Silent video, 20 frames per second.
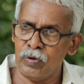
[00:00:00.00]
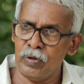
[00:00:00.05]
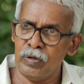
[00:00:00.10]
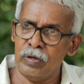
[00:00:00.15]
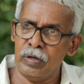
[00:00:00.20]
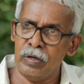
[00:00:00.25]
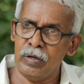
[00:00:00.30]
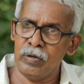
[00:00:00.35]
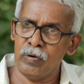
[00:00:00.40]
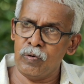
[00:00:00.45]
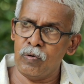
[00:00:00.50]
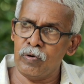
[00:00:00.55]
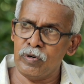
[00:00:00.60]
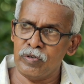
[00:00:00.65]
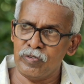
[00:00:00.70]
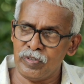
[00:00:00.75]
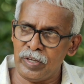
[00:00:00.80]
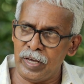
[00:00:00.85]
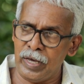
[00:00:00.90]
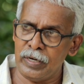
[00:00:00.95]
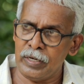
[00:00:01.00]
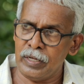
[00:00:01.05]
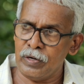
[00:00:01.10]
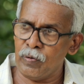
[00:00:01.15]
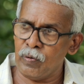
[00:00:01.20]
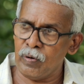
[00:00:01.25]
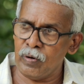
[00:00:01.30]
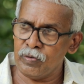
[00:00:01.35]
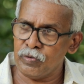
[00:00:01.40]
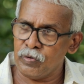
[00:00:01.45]
uh, code scan and
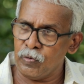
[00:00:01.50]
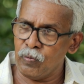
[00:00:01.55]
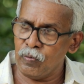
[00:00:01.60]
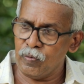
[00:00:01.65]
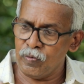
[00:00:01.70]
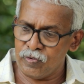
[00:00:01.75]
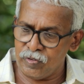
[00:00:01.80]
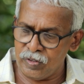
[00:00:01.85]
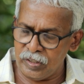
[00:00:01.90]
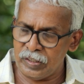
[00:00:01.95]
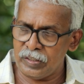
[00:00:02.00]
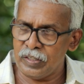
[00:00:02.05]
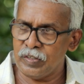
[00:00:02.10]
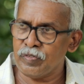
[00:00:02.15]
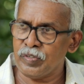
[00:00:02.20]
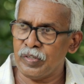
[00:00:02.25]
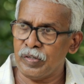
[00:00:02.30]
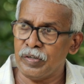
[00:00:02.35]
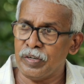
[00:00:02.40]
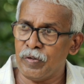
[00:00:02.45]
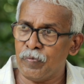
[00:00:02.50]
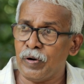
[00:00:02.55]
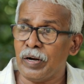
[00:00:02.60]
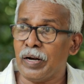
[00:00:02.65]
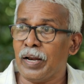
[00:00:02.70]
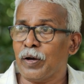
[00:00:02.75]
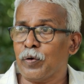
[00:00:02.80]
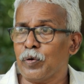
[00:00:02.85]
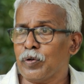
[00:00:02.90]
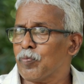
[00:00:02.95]
all to see this in different
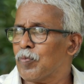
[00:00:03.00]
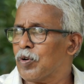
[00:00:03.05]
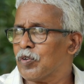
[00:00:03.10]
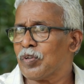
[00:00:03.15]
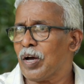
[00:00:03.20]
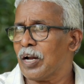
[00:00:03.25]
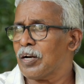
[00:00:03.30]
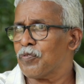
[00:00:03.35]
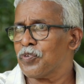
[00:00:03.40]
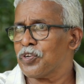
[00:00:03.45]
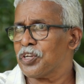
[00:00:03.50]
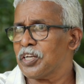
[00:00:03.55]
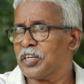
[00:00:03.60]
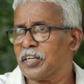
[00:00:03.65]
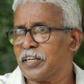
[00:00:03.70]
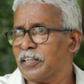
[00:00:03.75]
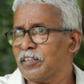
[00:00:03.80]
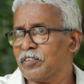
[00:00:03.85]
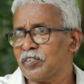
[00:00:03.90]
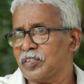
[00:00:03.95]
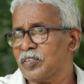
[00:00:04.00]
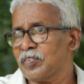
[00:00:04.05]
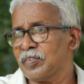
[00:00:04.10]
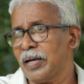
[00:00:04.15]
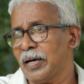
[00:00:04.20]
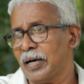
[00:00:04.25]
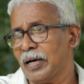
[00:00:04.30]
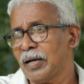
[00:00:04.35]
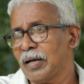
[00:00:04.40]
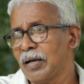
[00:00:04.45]
languages because artificial intelligence is
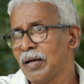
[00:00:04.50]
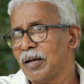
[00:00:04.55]
there.